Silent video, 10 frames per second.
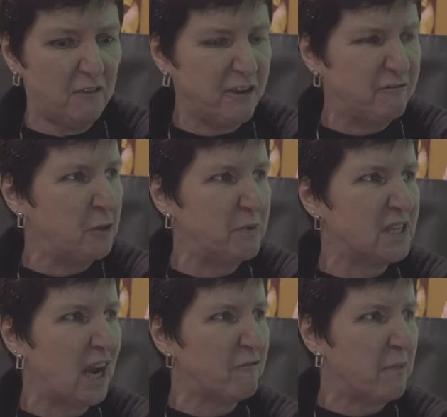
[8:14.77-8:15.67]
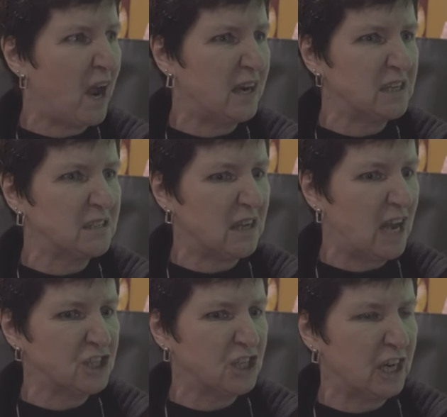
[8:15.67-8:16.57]
50% of miners
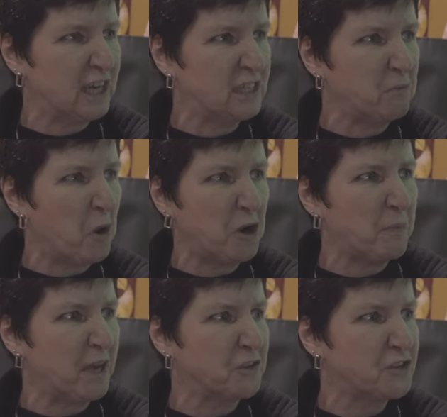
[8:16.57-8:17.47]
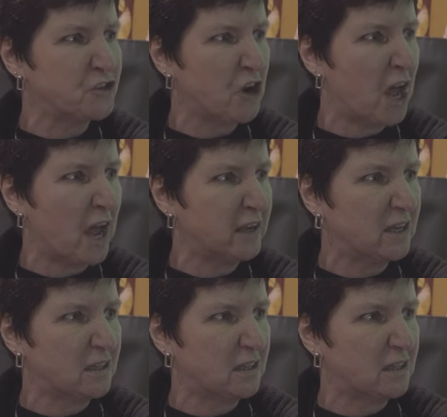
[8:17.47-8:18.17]
actually didn't want to be on strike,